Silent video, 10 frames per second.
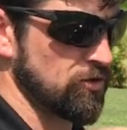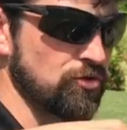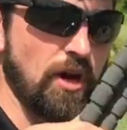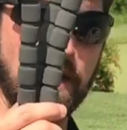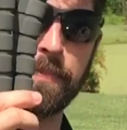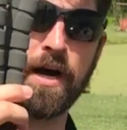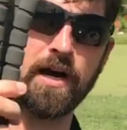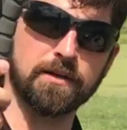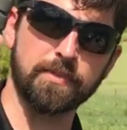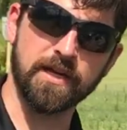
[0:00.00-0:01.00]

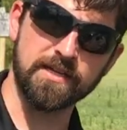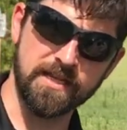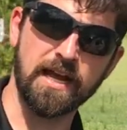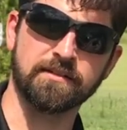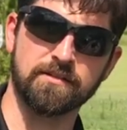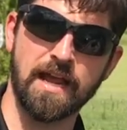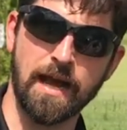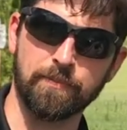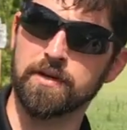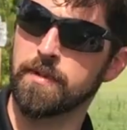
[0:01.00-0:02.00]
tripod because I
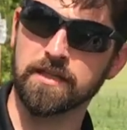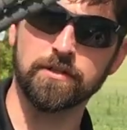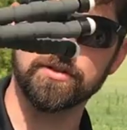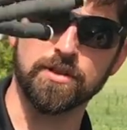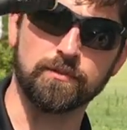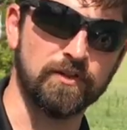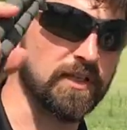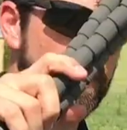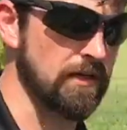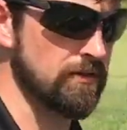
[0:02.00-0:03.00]
happen to make YouTube
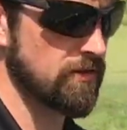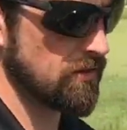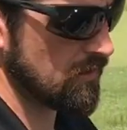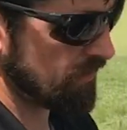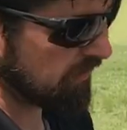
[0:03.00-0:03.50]
videos.